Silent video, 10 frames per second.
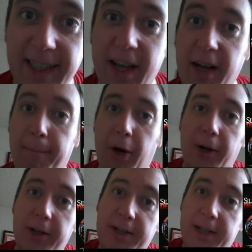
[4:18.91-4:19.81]
Night,
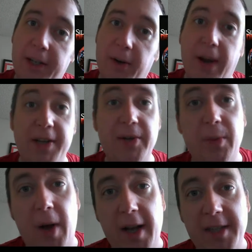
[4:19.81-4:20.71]
Part 2, and you
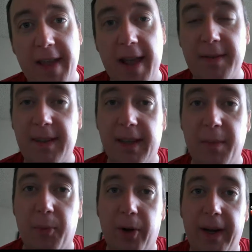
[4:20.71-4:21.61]
can watch that
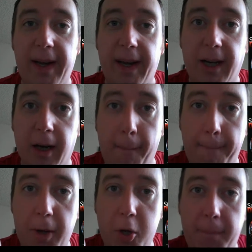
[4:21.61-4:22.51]
clip right here.
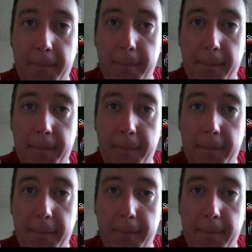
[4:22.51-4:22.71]
Boop!